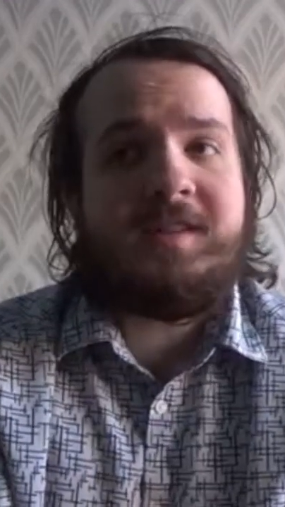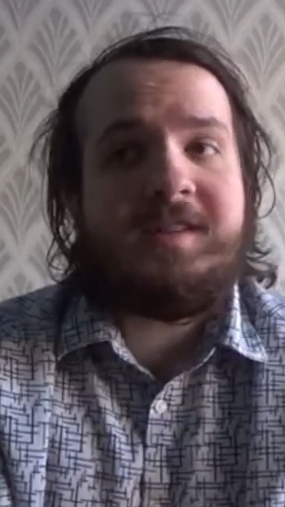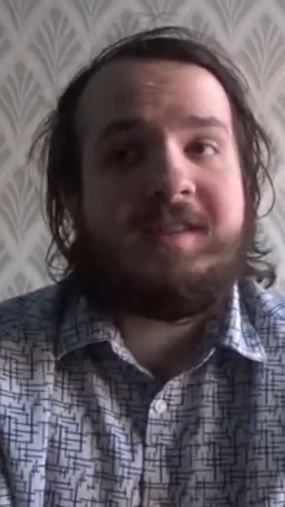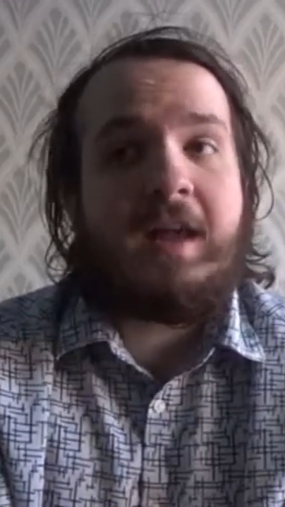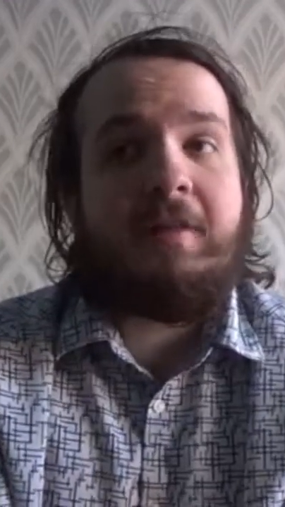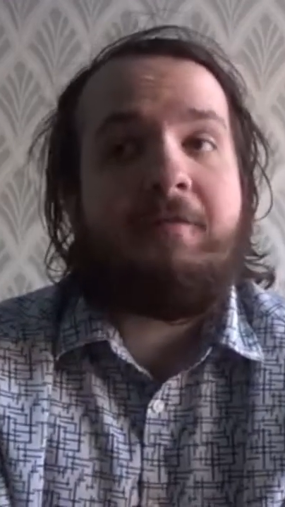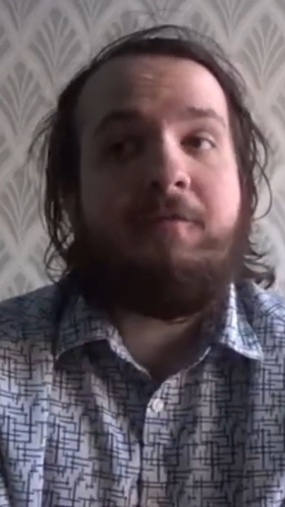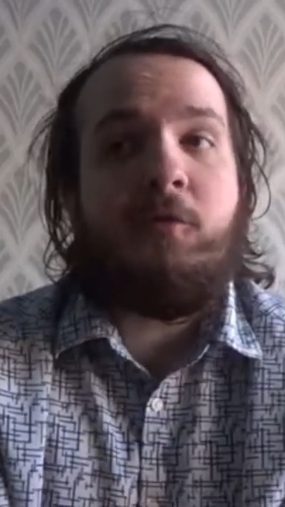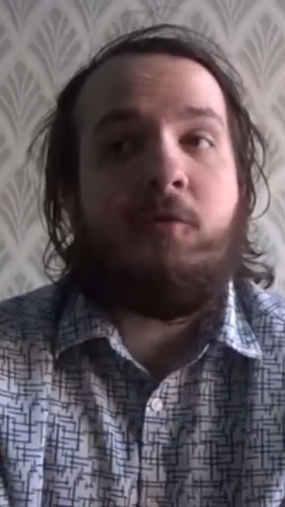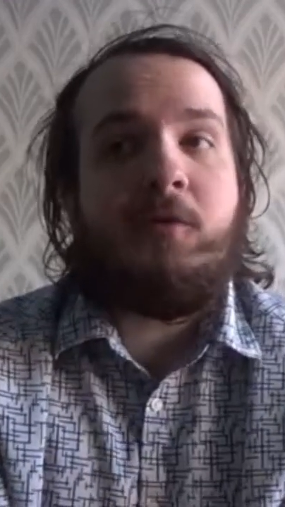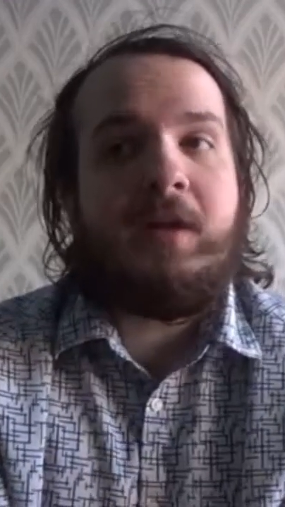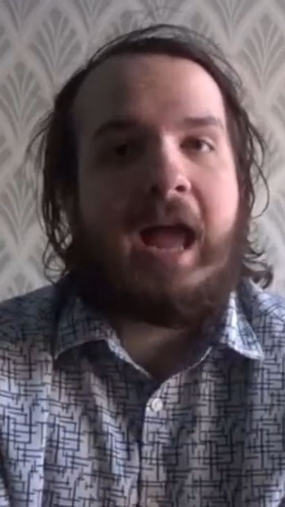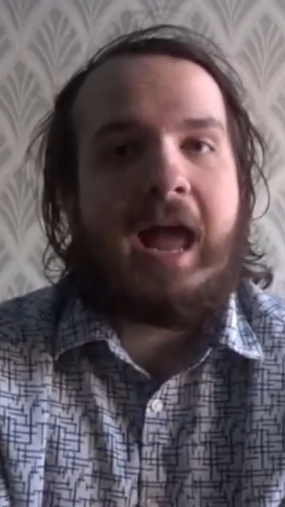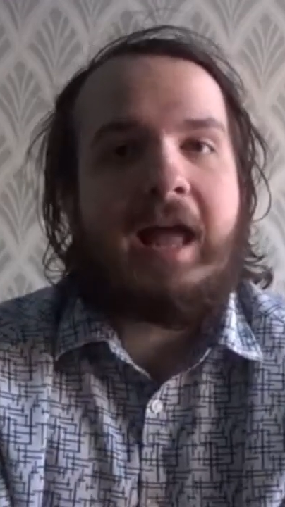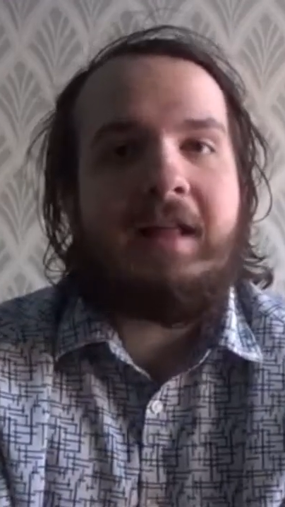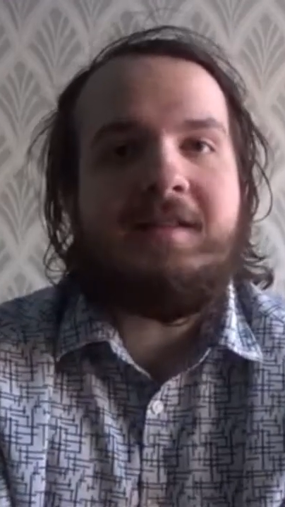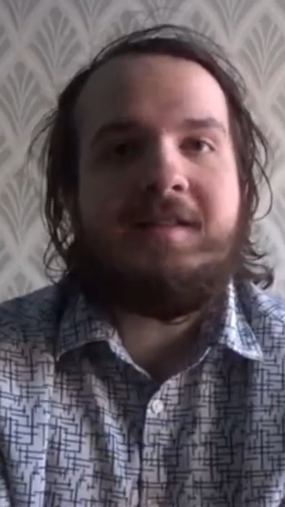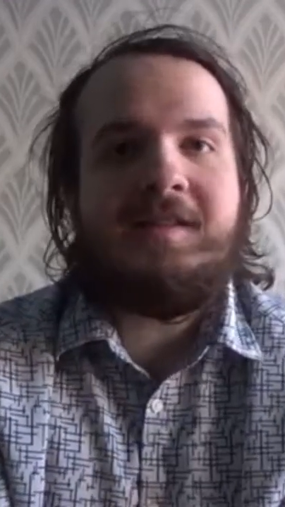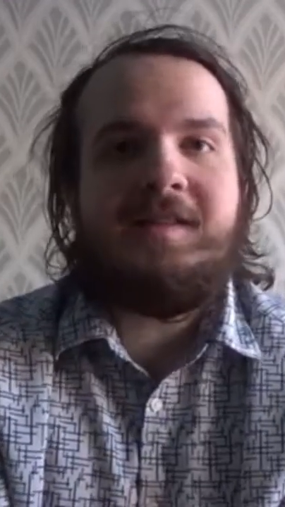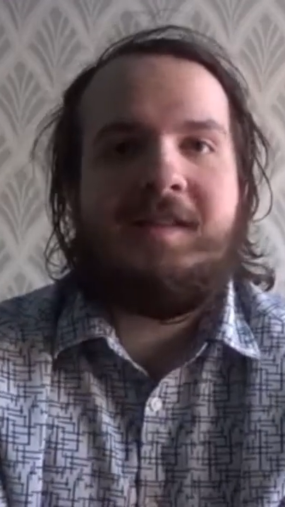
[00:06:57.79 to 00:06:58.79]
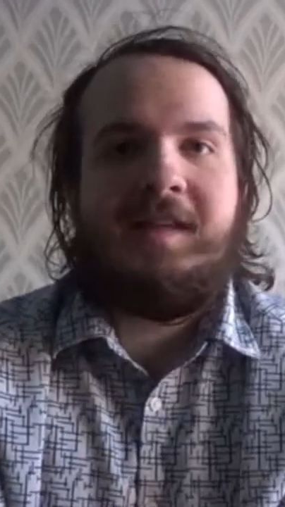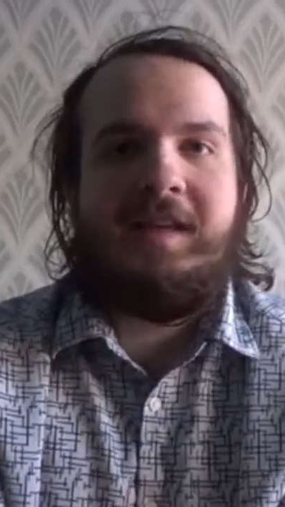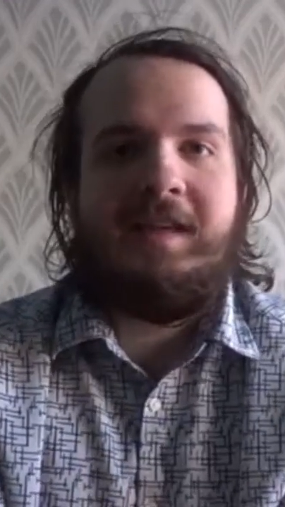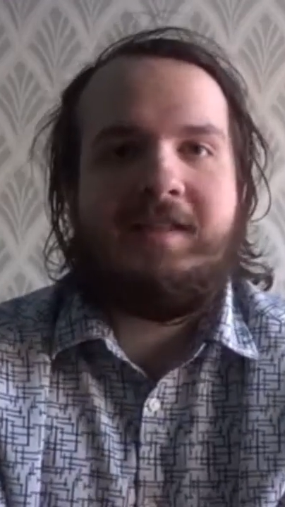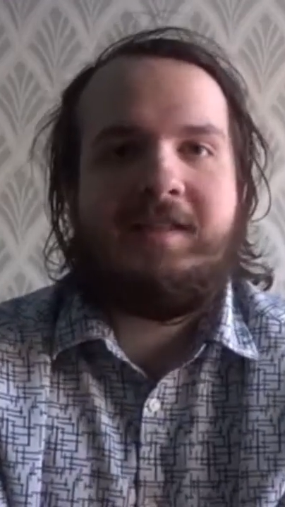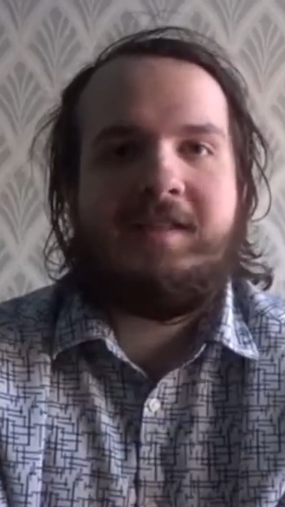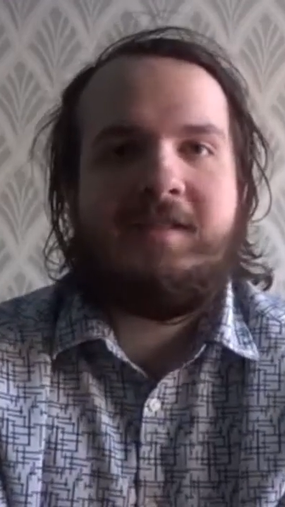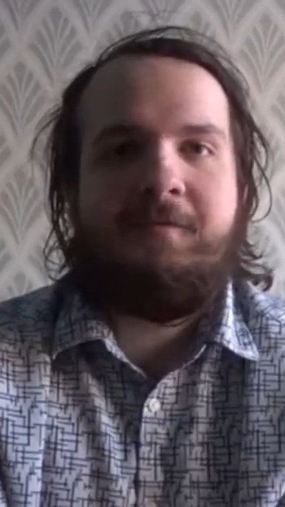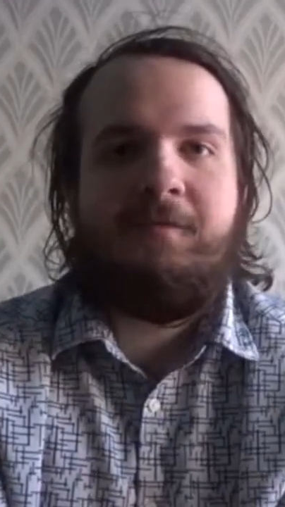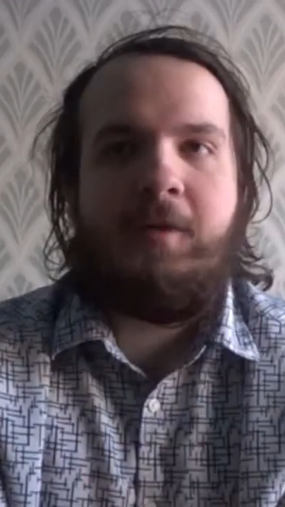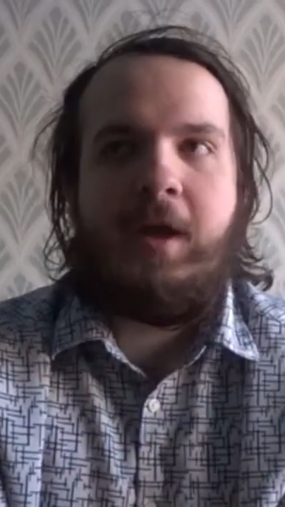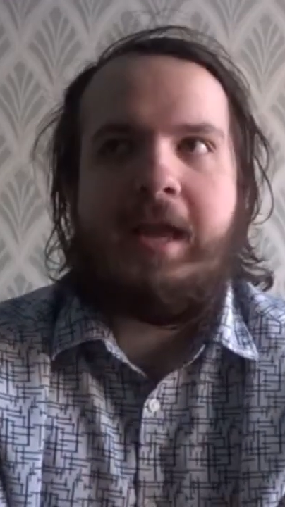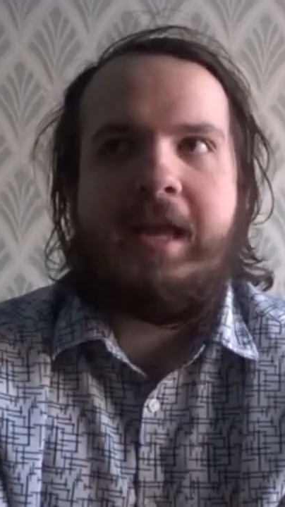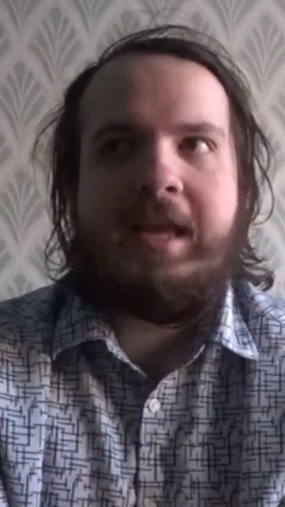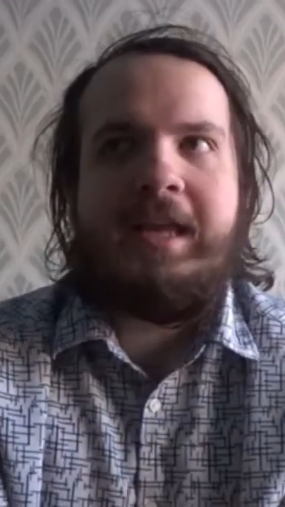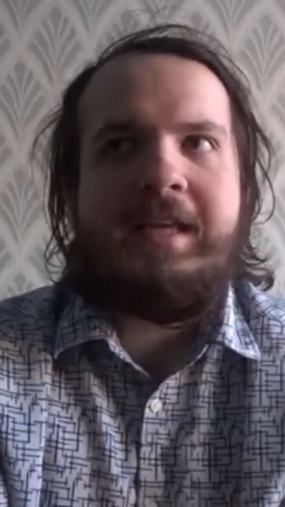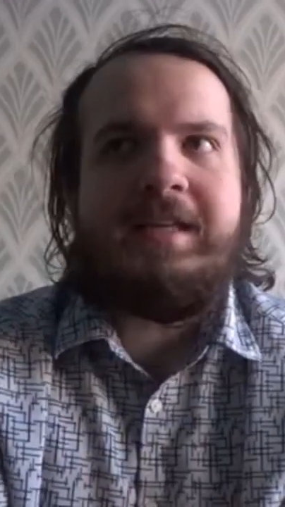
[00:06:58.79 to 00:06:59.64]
several candidates for